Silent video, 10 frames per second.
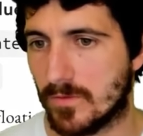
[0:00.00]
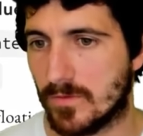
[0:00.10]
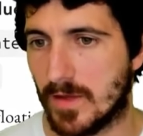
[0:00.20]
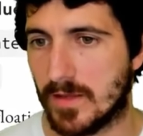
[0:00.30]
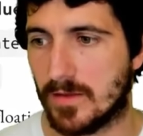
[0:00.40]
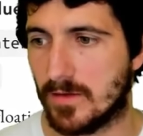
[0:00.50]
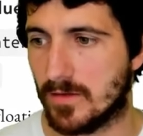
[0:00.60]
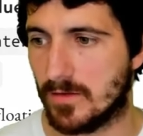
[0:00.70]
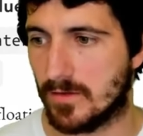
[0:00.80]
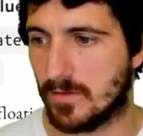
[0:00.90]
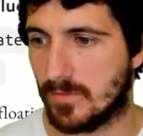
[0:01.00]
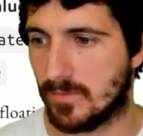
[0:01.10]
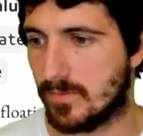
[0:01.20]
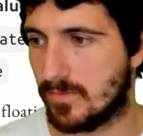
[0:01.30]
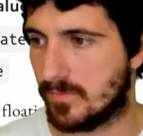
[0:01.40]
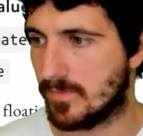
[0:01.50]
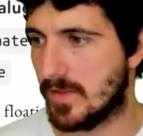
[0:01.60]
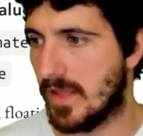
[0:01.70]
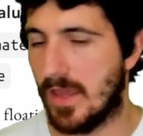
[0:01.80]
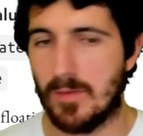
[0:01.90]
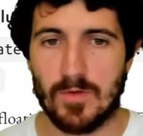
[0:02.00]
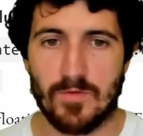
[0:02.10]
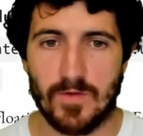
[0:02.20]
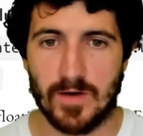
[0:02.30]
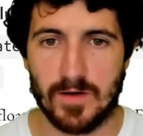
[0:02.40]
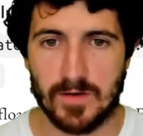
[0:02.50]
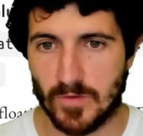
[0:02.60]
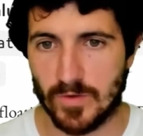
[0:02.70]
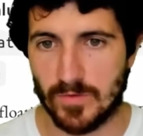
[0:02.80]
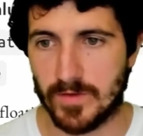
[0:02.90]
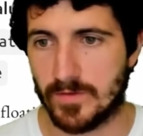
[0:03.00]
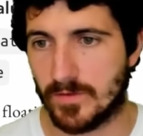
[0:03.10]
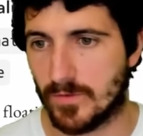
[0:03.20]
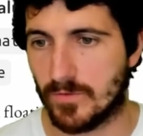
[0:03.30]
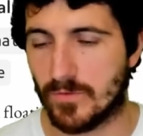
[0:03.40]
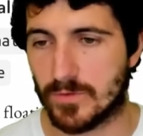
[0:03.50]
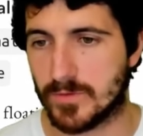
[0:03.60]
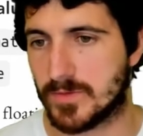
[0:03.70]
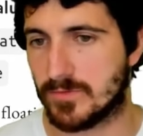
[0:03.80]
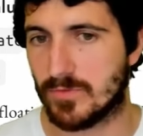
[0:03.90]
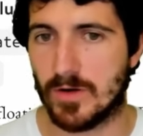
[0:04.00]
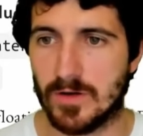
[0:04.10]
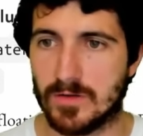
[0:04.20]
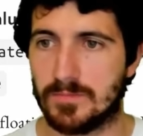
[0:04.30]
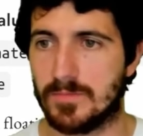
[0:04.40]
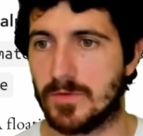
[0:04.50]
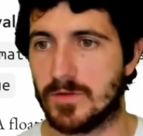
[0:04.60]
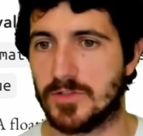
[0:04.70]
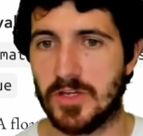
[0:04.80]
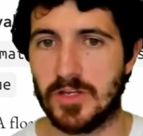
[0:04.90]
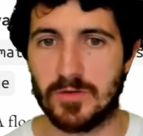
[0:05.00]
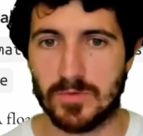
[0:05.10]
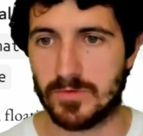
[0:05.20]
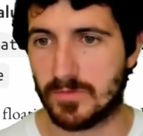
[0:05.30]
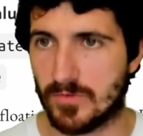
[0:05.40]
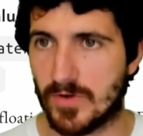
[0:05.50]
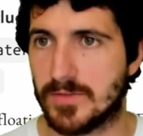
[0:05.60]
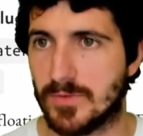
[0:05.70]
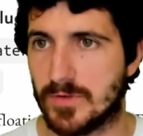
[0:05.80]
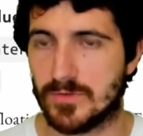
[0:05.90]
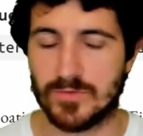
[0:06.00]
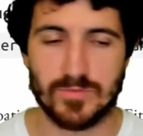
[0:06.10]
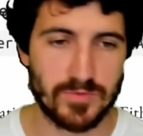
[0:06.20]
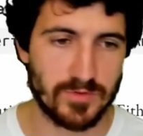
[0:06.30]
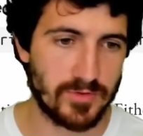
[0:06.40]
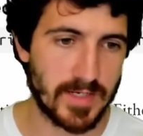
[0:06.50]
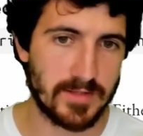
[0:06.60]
set the name of uh, one of these uniforms wrong, the shader will crash because you're, you're